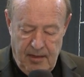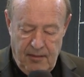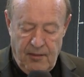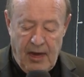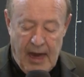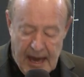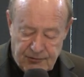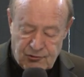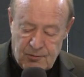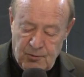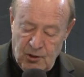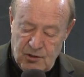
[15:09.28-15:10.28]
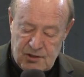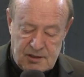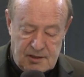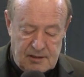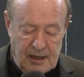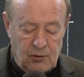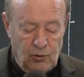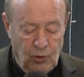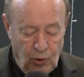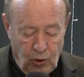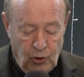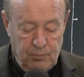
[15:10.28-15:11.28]
They are attributes that
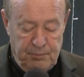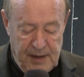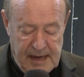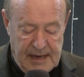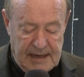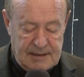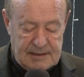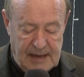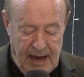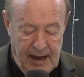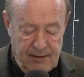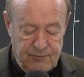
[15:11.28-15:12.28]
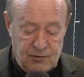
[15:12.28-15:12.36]
all beings have